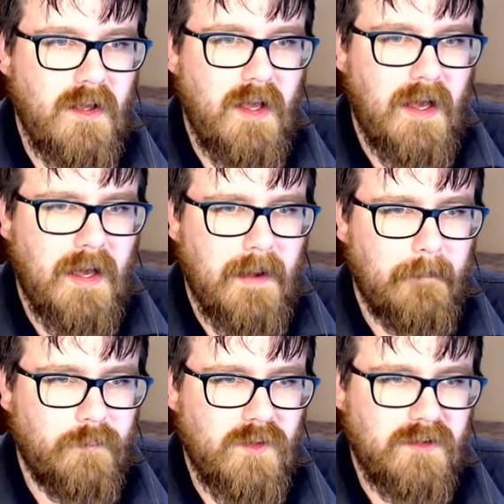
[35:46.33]

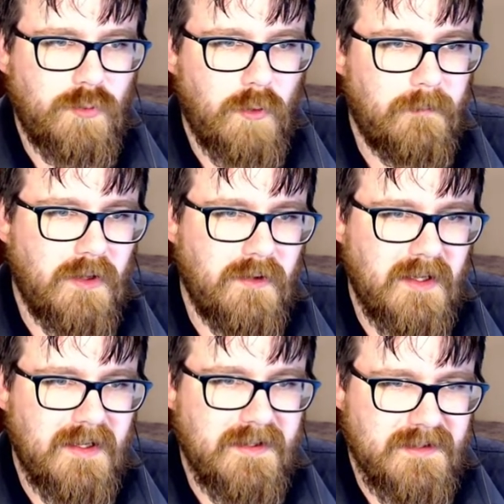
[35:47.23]
Um, so what I'm doing
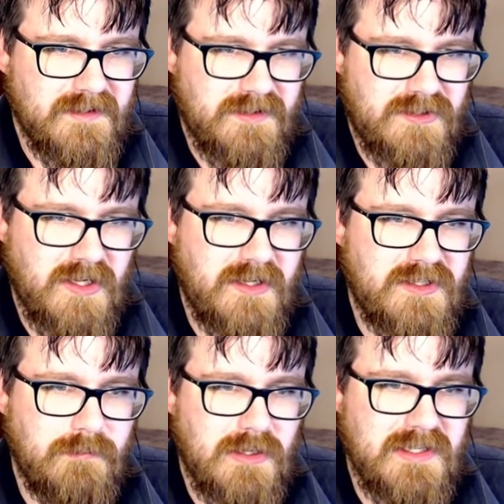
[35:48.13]
is
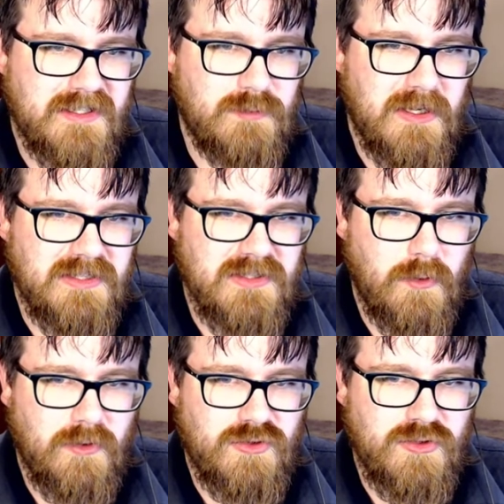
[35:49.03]
changing my text
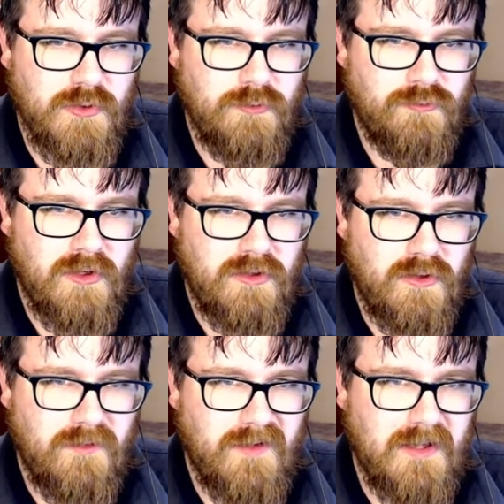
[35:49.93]
placeholder to a
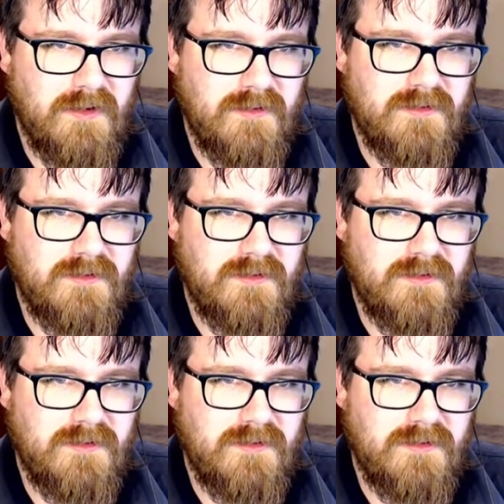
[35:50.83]
new value.